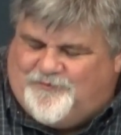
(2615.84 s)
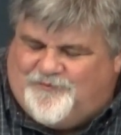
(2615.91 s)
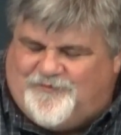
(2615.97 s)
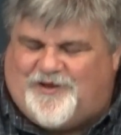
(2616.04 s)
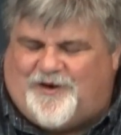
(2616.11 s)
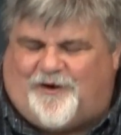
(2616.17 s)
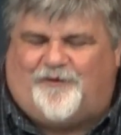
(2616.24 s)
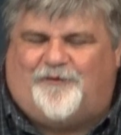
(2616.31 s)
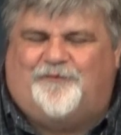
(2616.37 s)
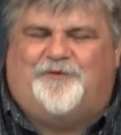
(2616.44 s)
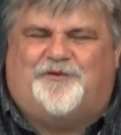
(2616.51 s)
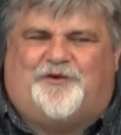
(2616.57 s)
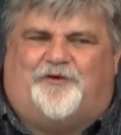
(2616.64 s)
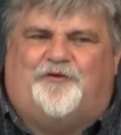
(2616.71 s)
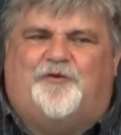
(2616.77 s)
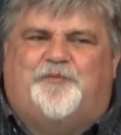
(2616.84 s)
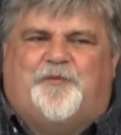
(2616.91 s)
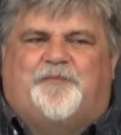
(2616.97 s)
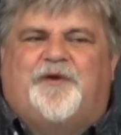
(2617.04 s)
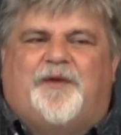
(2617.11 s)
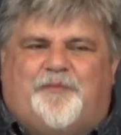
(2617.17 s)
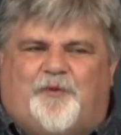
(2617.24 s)
you know, with a group
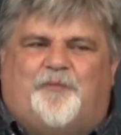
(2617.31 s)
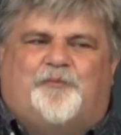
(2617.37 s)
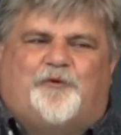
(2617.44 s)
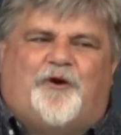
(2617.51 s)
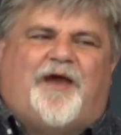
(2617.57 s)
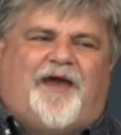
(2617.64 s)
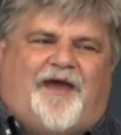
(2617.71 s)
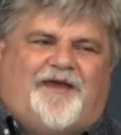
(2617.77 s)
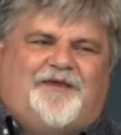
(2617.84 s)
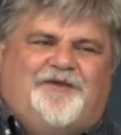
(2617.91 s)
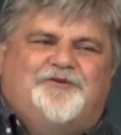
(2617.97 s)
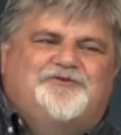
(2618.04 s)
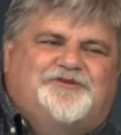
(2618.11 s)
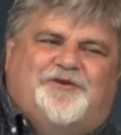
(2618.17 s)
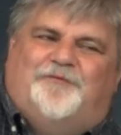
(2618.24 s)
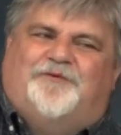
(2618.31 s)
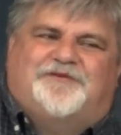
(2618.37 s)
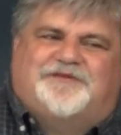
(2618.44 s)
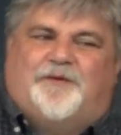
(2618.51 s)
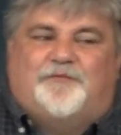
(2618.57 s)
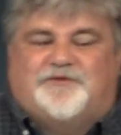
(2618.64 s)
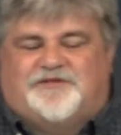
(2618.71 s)
of people praying, usually when
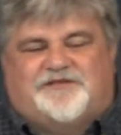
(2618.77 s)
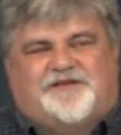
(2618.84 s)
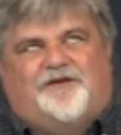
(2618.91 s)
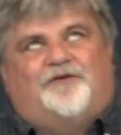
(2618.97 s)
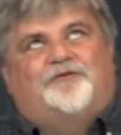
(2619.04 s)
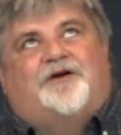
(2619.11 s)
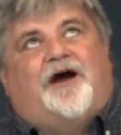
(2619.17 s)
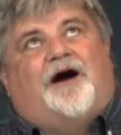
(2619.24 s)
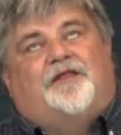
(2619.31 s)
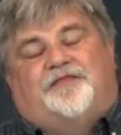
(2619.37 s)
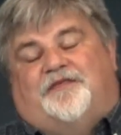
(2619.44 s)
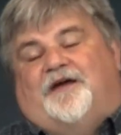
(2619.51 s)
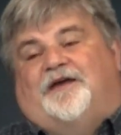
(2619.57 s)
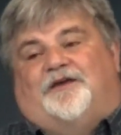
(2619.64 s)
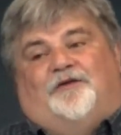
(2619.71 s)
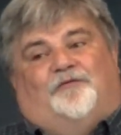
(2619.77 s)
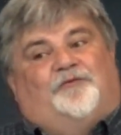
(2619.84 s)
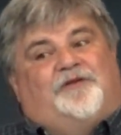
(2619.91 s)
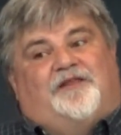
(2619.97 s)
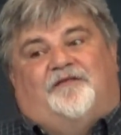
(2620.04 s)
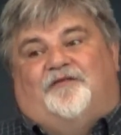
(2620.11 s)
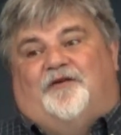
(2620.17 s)
someone says, Oh God, thank you,
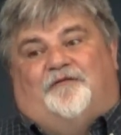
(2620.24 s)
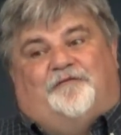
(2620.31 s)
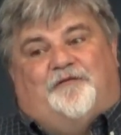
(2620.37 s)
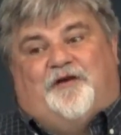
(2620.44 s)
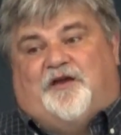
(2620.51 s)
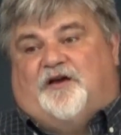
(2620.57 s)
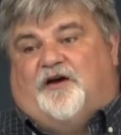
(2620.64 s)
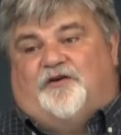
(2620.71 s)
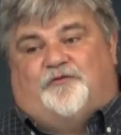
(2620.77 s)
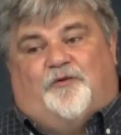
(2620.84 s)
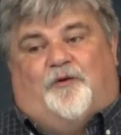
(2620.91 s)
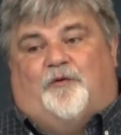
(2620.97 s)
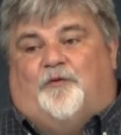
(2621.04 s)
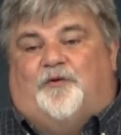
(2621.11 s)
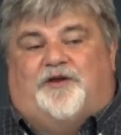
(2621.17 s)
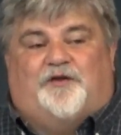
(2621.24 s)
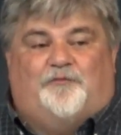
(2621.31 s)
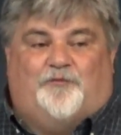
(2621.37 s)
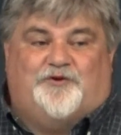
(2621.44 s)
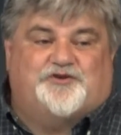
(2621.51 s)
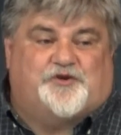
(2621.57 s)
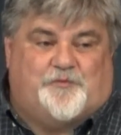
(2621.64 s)
we live in a free country where we can
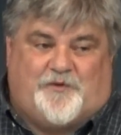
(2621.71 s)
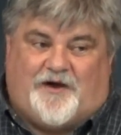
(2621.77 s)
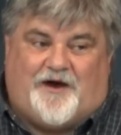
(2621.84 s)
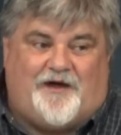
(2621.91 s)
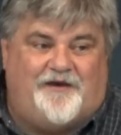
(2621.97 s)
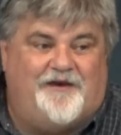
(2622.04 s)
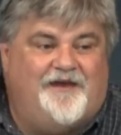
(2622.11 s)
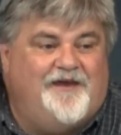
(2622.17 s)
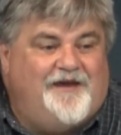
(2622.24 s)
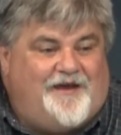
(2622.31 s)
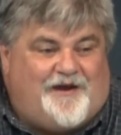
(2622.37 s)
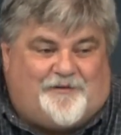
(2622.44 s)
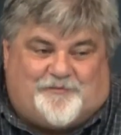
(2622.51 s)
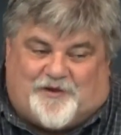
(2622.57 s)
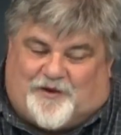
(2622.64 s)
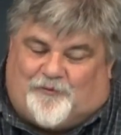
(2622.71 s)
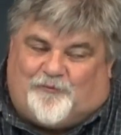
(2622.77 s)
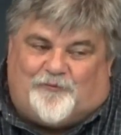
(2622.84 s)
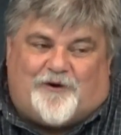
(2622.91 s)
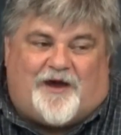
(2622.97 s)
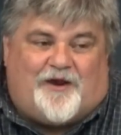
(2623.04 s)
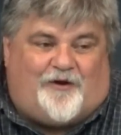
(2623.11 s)
worship God. And I'm
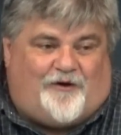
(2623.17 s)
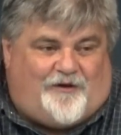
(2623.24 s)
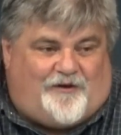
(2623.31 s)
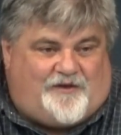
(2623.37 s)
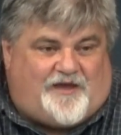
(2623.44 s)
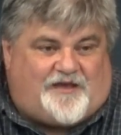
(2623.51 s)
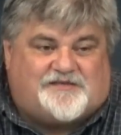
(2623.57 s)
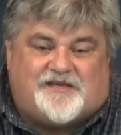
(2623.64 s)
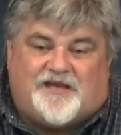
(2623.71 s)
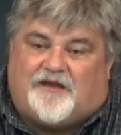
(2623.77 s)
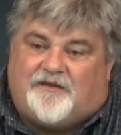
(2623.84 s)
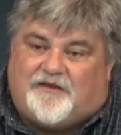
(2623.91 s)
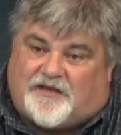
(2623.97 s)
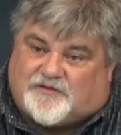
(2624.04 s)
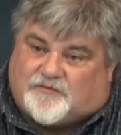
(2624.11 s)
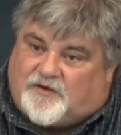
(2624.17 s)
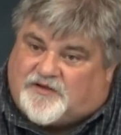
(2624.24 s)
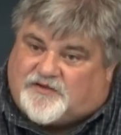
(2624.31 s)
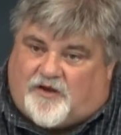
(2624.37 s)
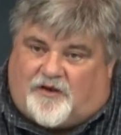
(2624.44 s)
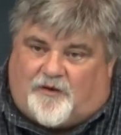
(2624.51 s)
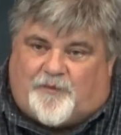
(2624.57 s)
thinking, right on. That's it. That's what
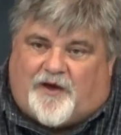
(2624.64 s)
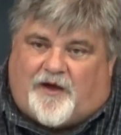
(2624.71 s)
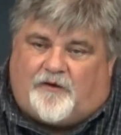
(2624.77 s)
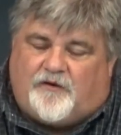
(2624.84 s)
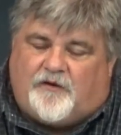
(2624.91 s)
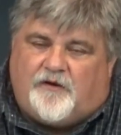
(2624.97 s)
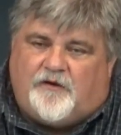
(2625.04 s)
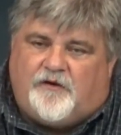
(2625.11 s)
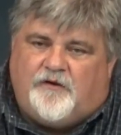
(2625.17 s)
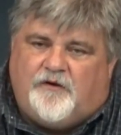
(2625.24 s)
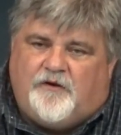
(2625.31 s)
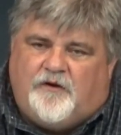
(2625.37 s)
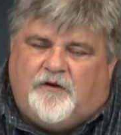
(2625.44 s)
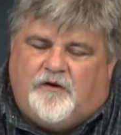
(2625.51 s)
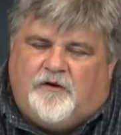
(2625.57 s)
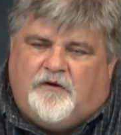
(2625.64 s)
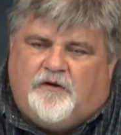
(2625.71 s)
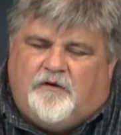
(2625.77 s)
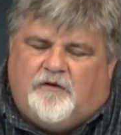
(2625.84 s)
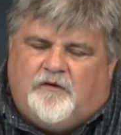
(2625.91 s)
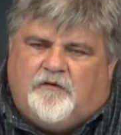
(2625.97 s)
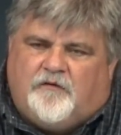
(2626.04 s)
it's all about.
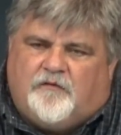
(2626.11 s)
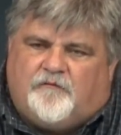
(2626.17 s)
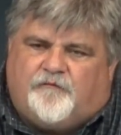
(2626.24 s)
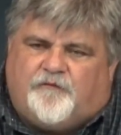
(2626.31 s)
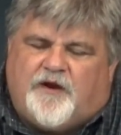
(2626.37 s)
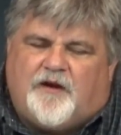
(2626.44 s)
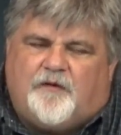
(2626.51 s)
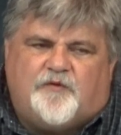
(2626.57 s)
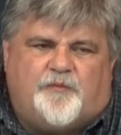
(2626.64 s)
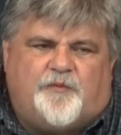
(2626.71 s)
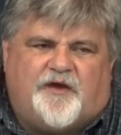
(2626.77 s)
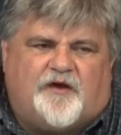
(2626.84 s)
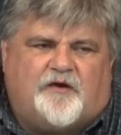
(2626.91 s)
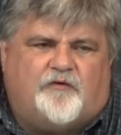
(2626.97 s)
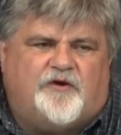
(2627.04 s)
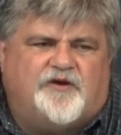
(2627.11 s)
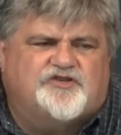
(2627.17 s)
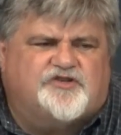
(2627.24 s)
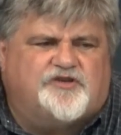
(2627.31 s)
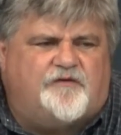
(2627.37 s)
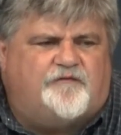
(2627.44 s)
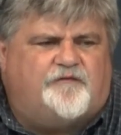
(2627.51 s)
Freedom to be a
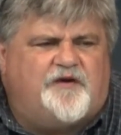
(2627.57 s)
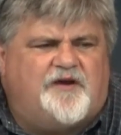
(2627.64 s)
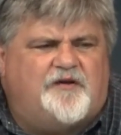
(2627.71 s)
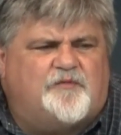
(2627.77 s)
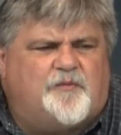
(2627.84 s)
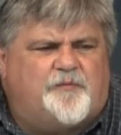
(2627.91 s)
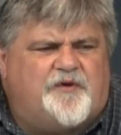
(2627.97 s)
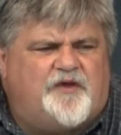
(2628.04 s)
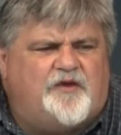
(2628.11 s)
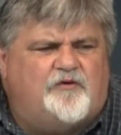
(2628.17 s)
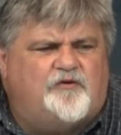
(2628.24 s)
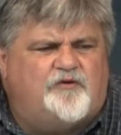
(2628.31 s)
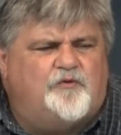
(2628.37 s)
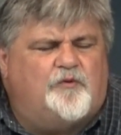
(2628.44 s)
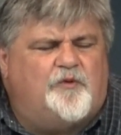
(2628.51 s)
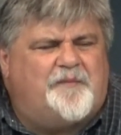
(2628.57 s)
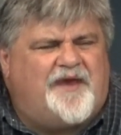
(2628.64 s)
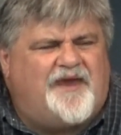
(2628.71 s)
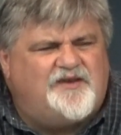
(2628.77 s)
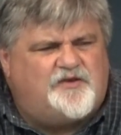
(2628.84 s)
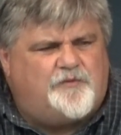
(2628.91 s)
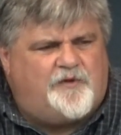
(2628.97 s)
Christian, freedom to be who you were
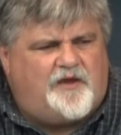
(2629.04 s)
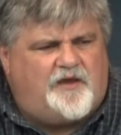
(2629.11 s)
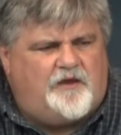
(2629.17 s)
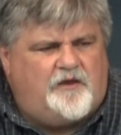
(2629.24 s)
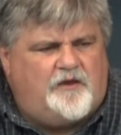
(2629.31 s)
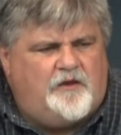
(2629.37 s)
made to be.